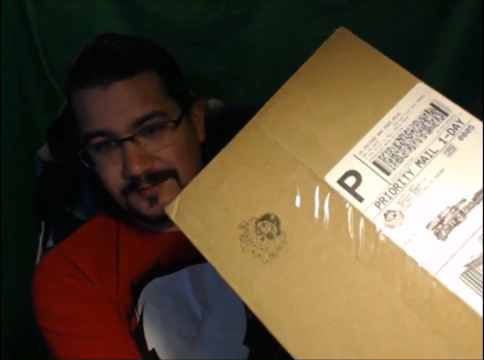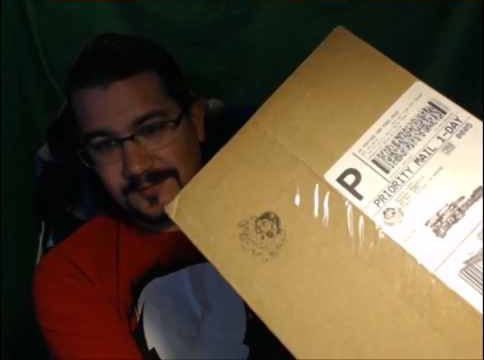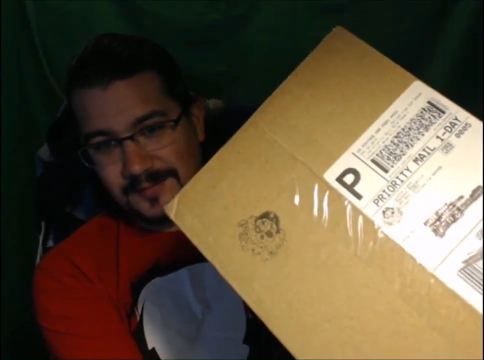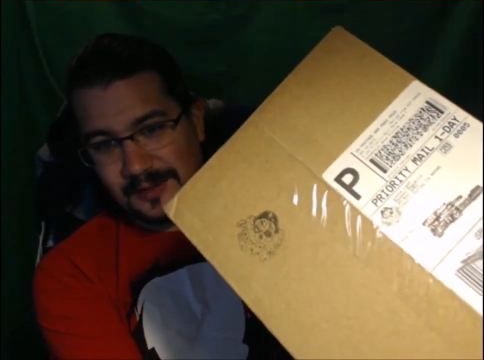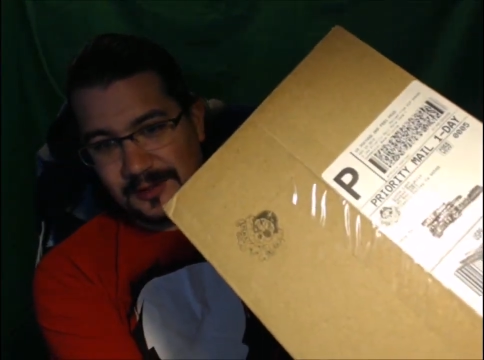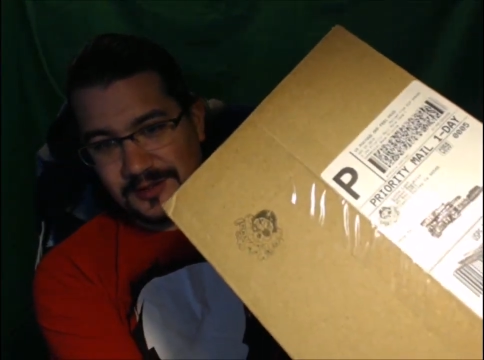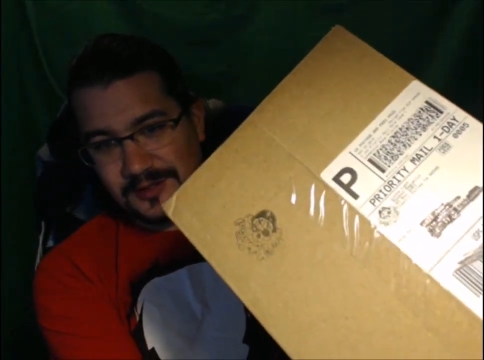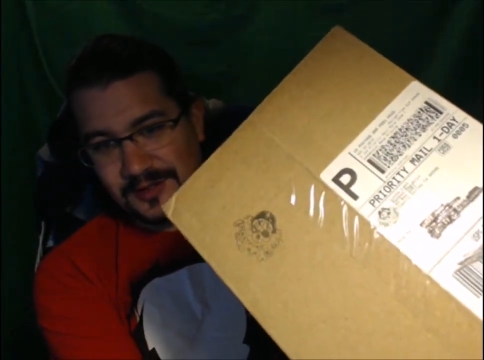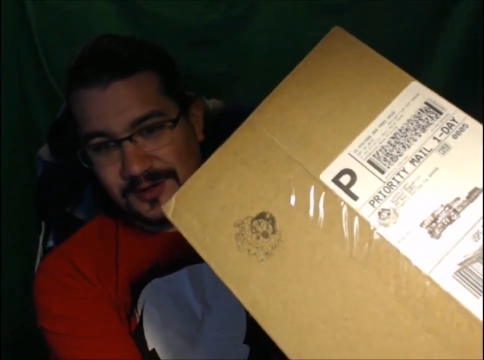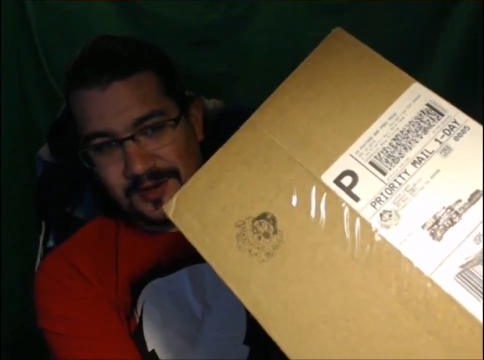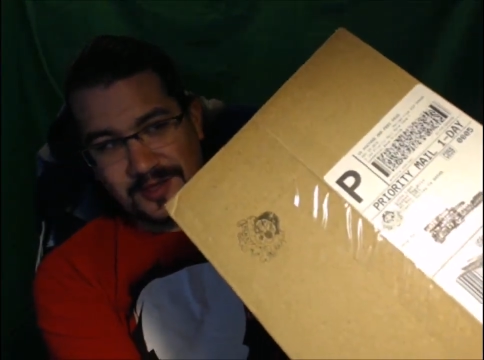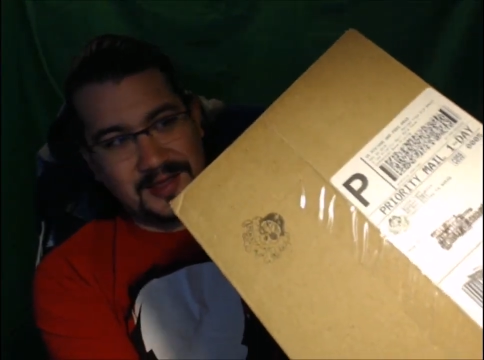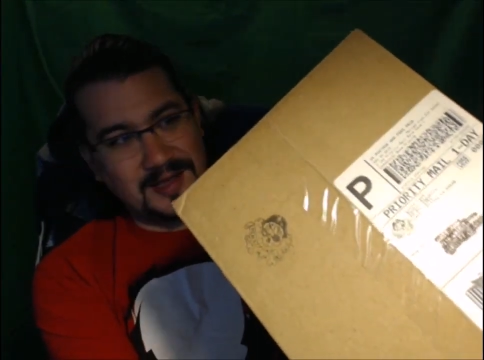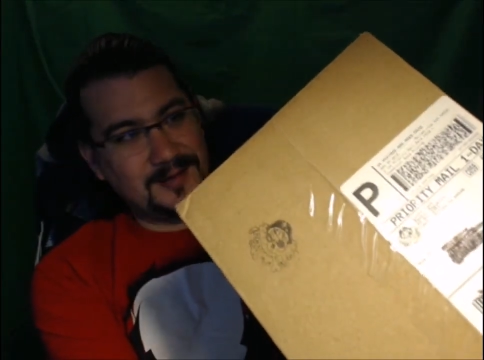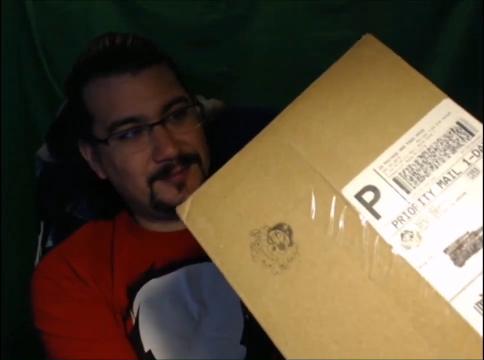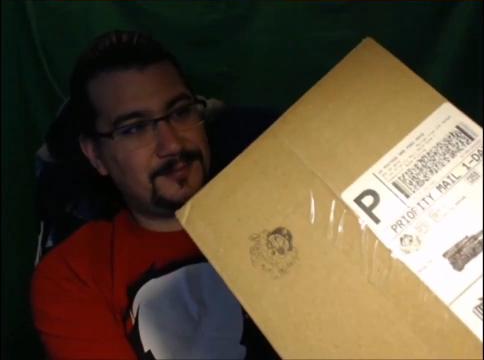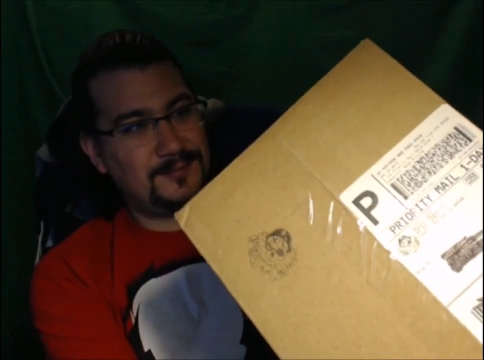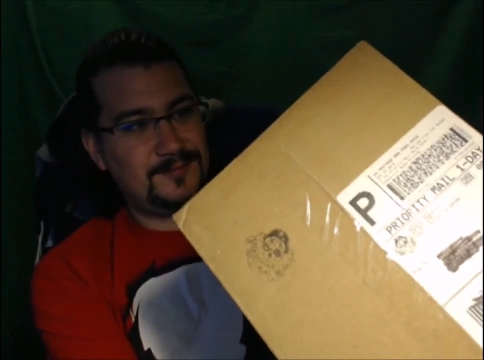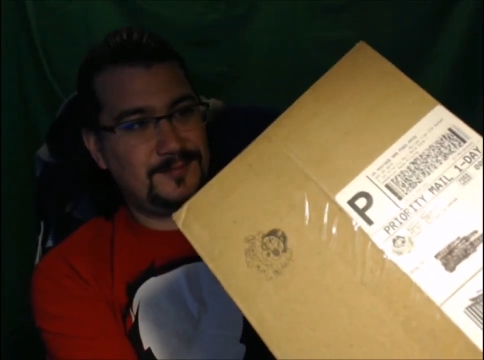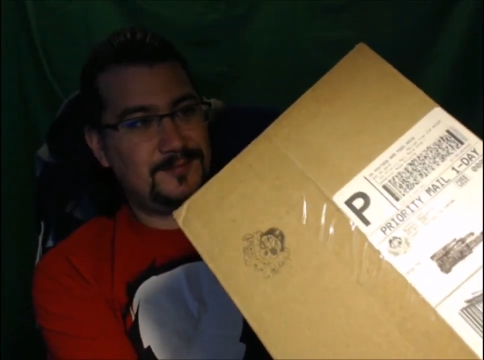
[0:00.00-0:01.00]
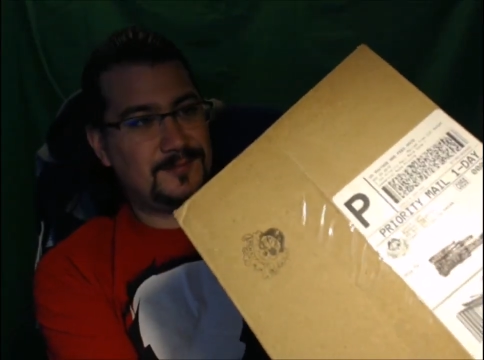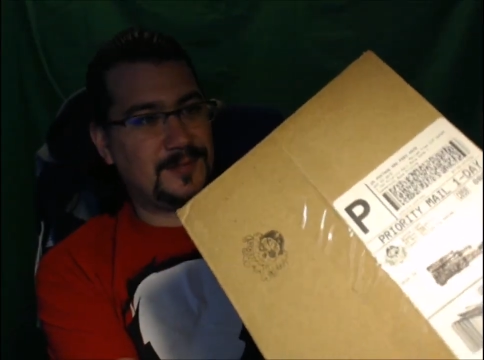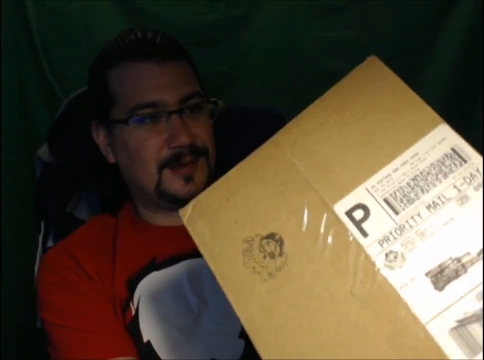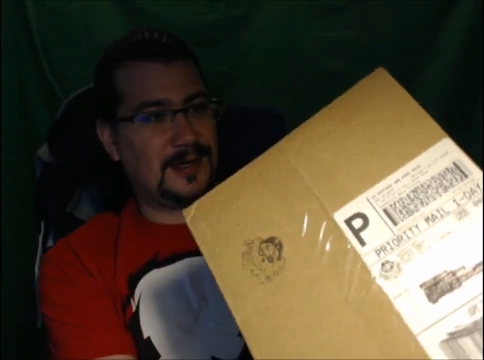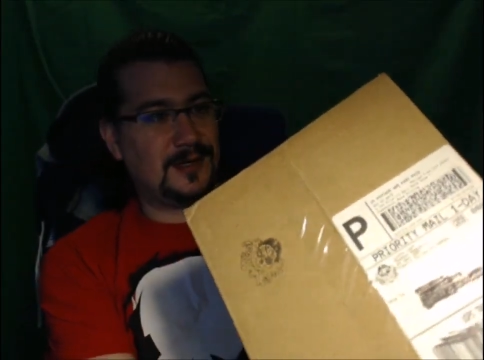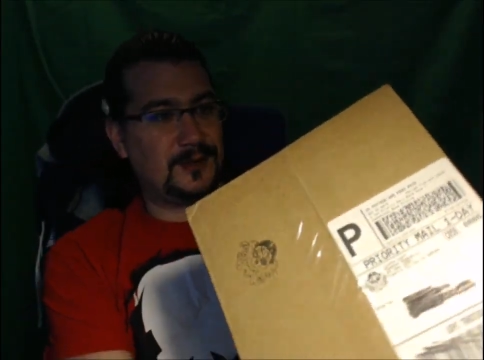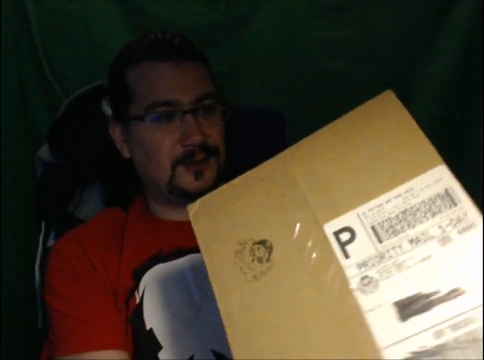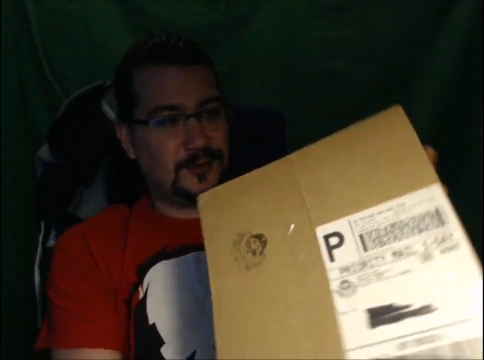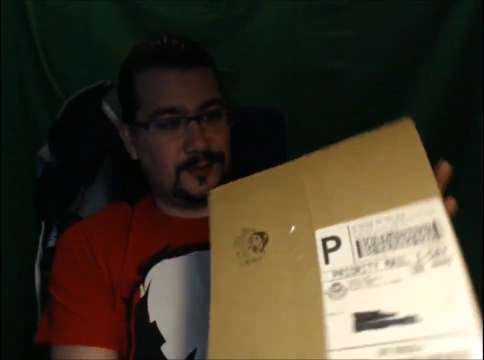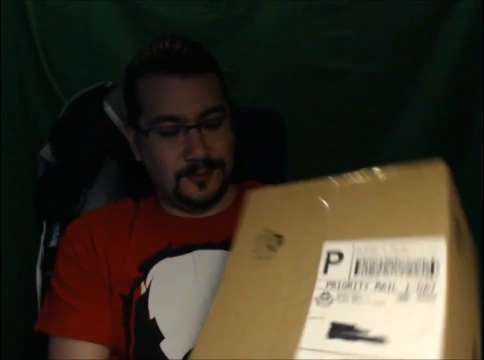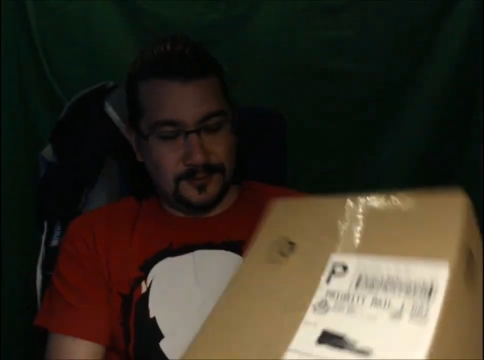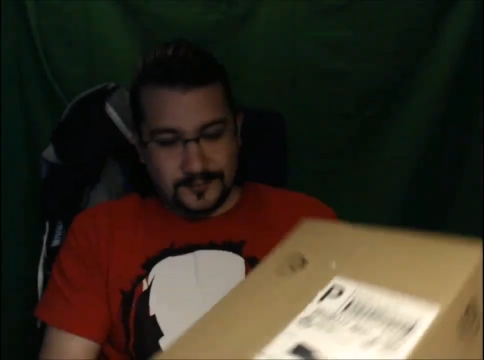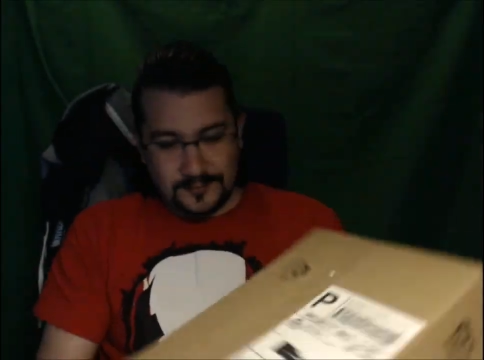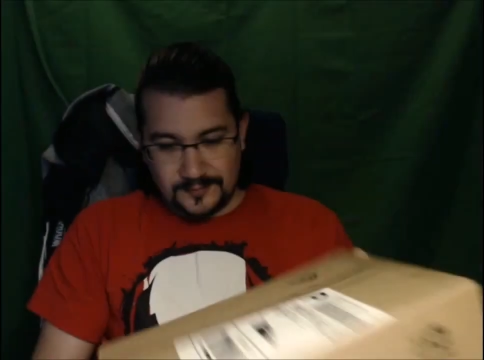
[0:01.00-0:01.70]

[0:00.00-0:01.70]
luchador thing, pretty cool.